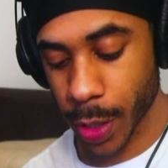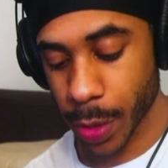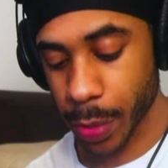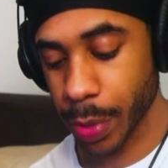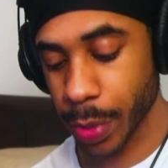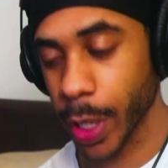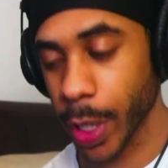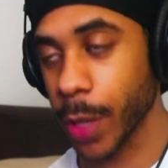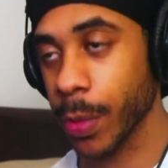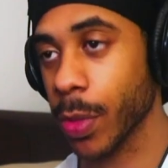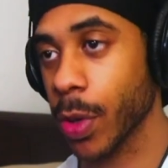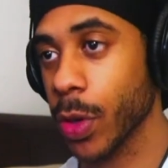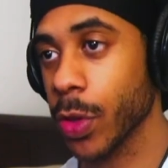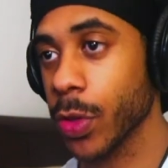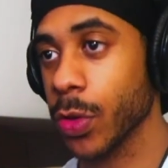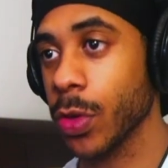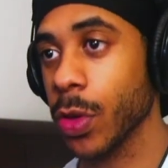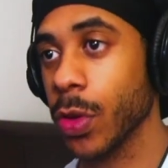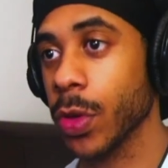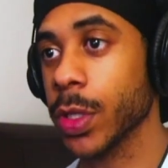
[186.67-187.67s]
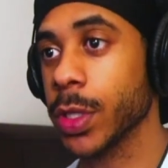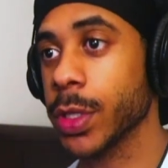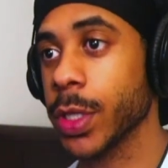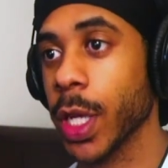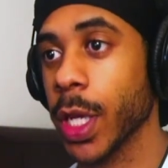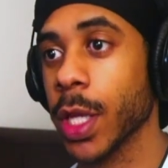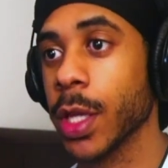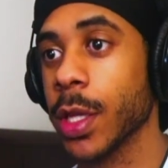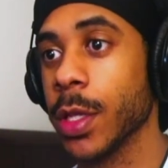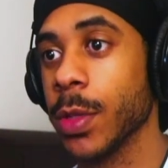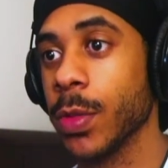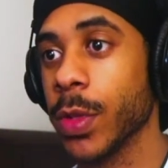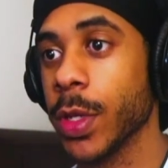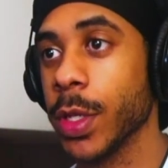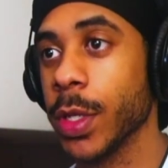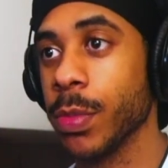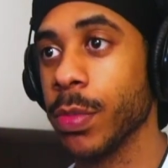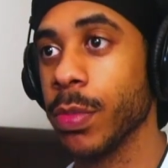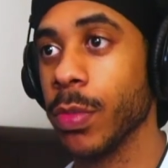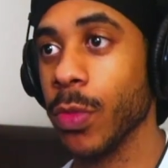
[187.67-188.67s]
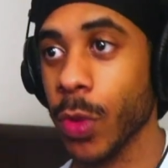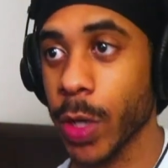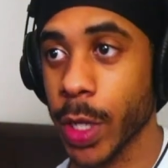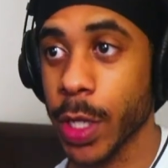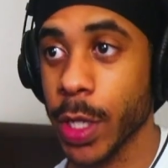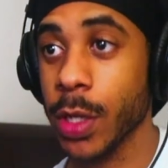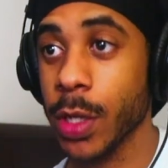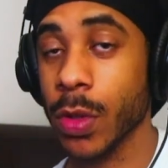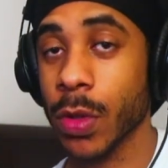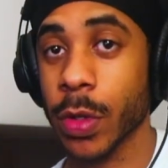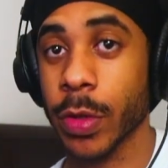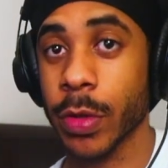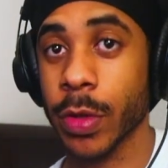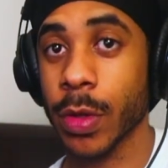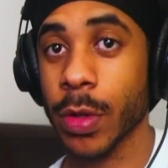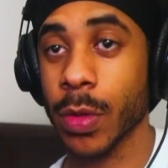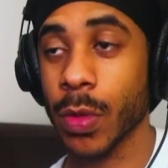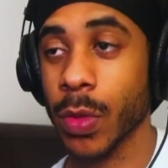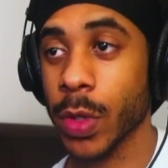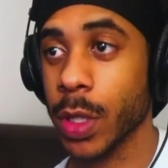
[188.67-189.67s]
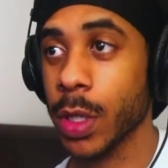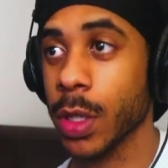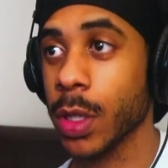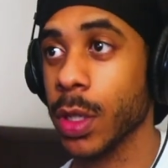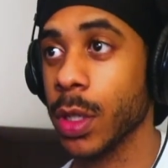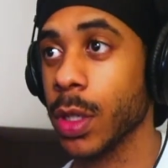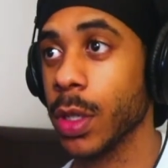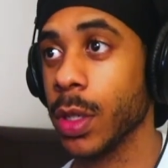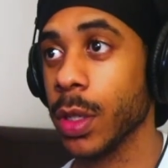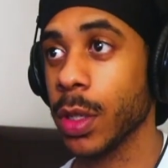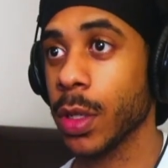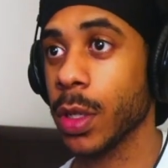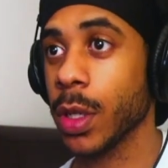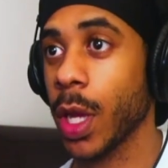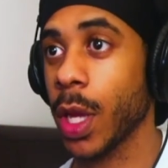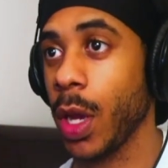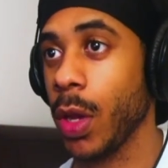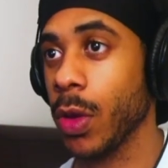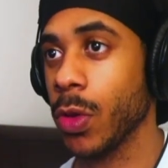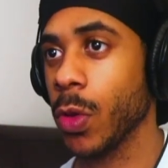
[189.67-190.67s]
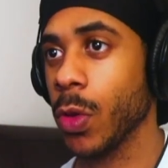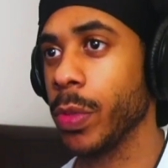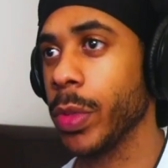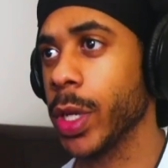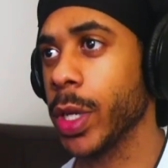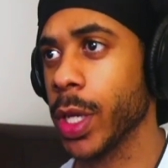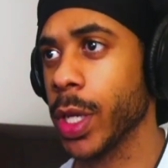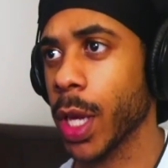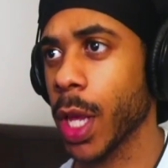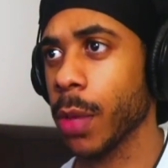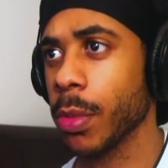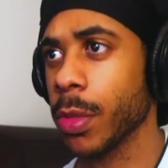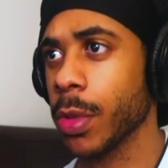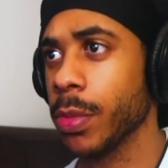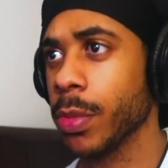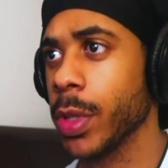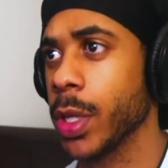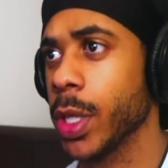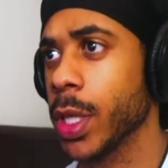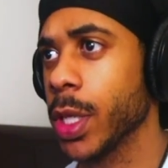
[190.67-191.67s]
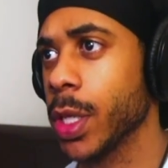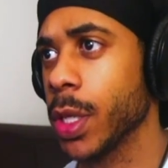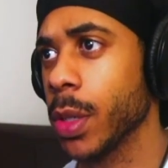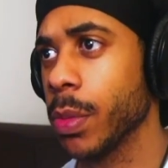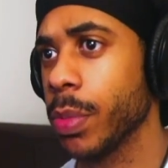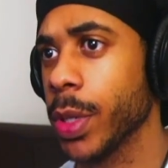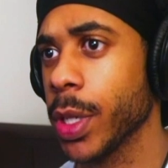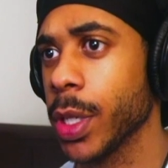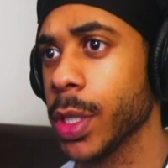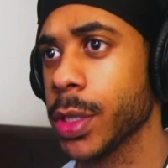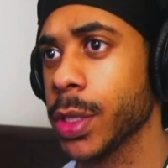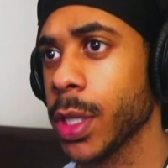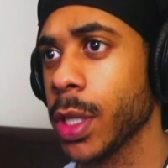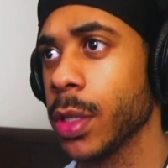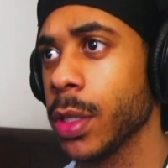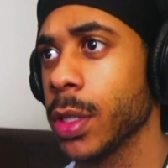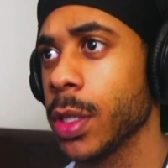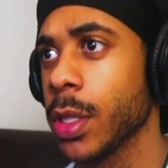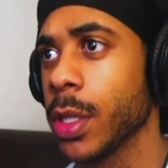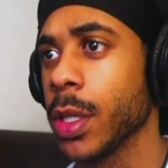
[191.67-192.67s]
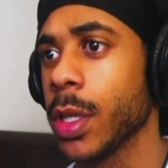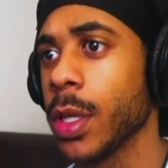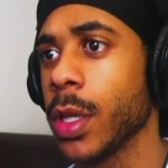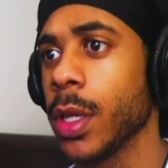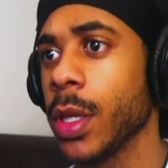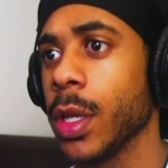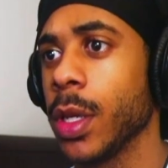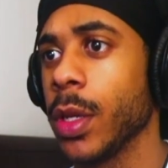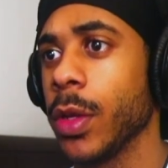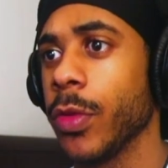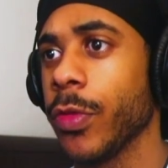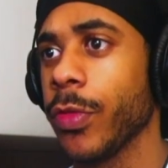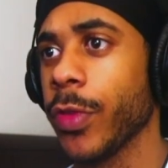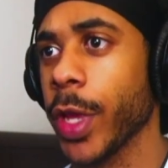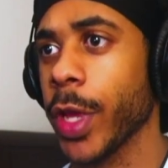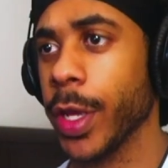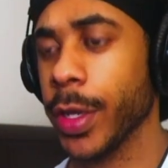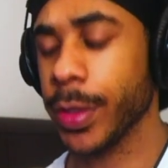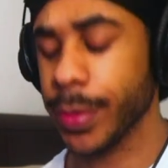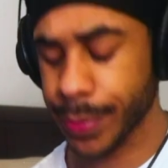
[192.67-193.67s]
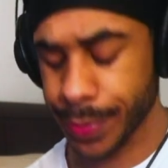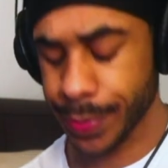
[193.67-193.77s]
bank, bro, you know exactly what he what he doing. What uh, I don't know buddy name, but buddy in the pink shirt, fam.